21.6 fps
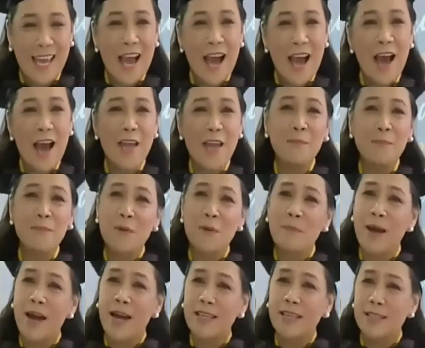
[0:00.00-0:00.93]
I am
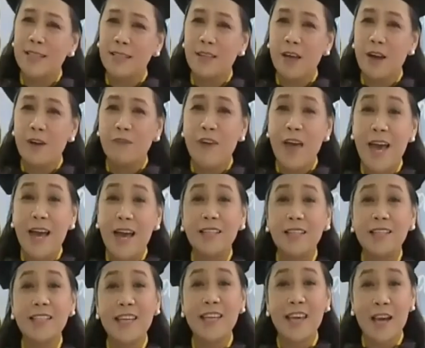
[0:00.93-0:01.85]
reminded of Helen
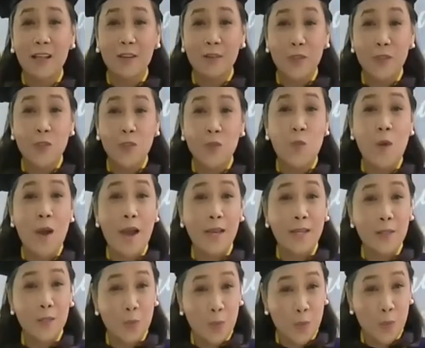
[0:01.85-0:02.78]
Keller's
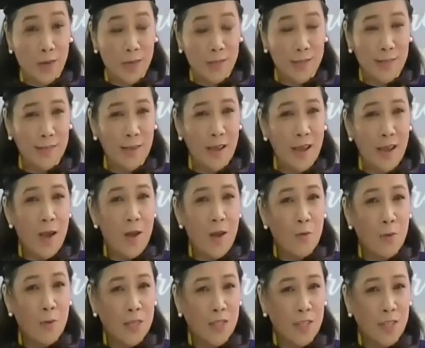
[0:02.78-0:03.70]
wise words,
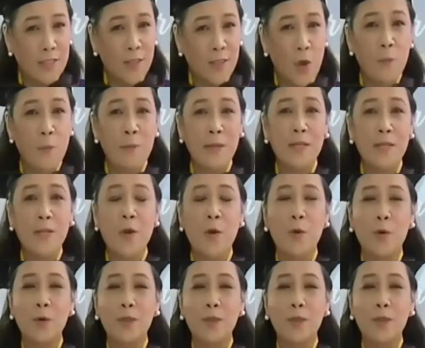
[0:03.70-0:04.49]
which is open quote.